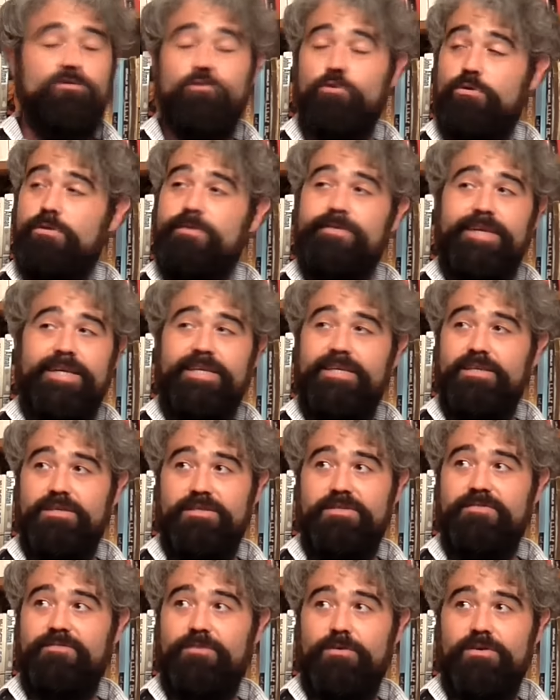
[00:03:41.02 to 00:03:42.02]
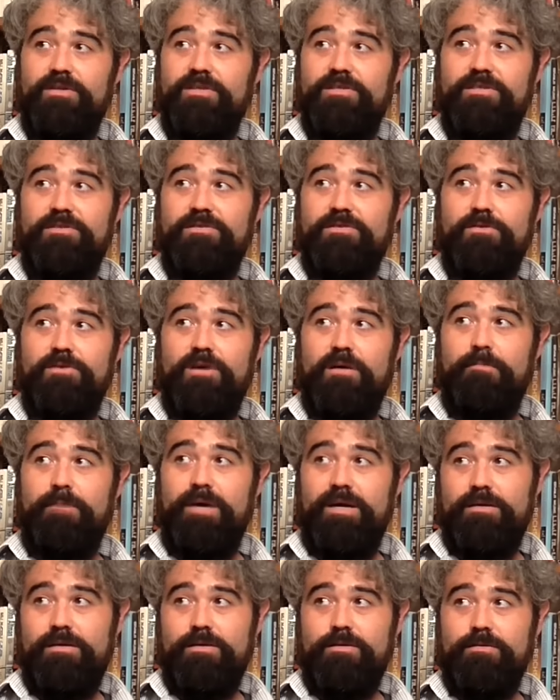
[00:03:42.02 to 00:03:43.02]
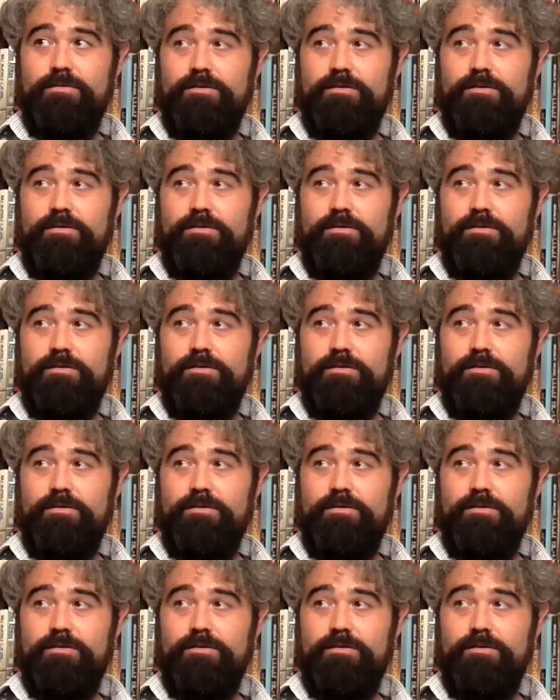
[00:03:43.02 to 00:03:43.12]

It took ten years for Odysseus to come back,